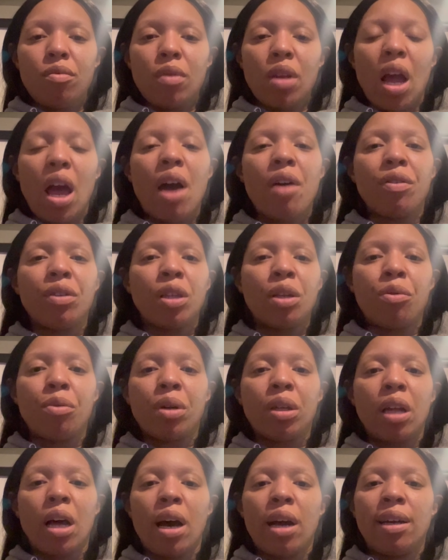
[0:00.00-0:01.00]
heavily
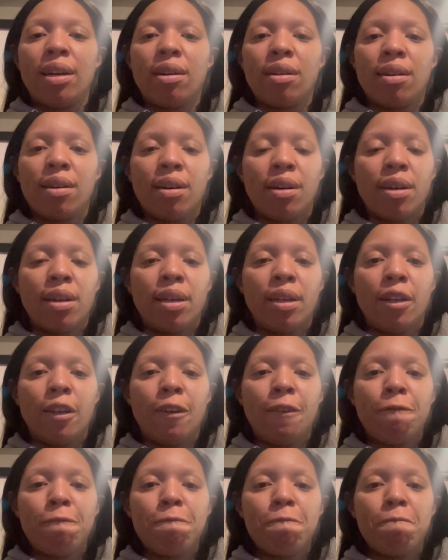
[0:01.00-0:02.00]
relied on
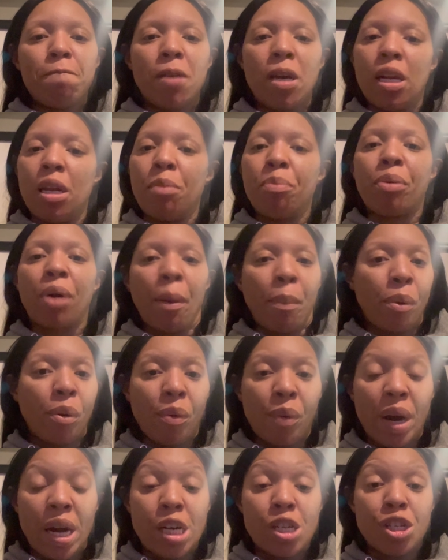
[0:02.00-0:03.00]
any
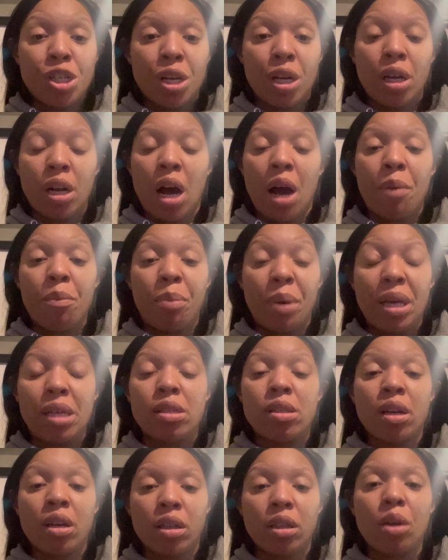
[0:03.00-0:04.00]
preparation. I'm
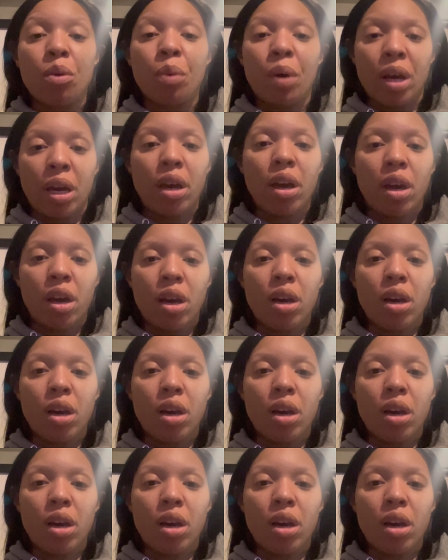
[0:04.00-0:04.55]
basically winging